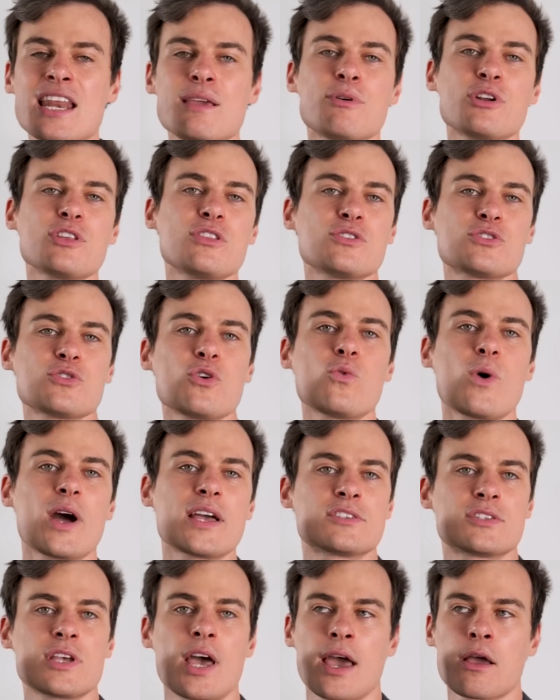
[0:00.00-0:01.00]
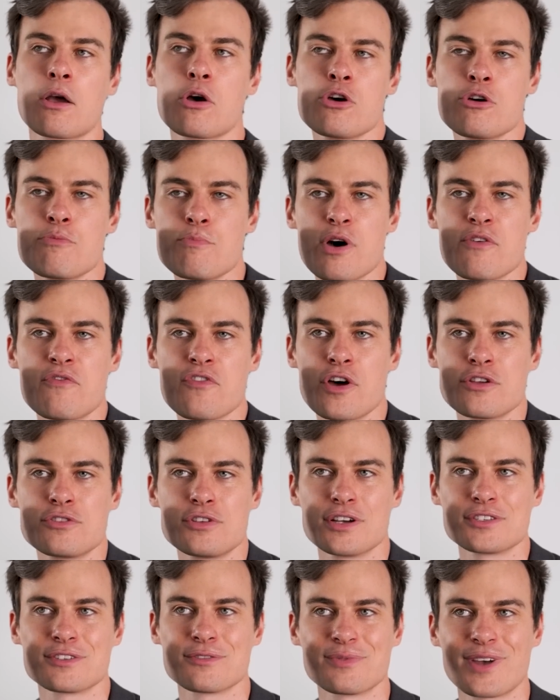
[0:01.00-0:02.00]
anybody that's always saying, oh, my vote
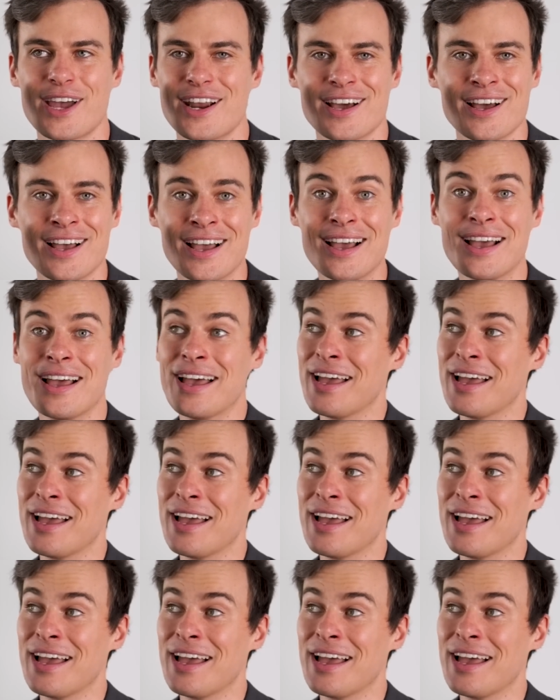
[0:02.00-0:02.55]
doesn't matter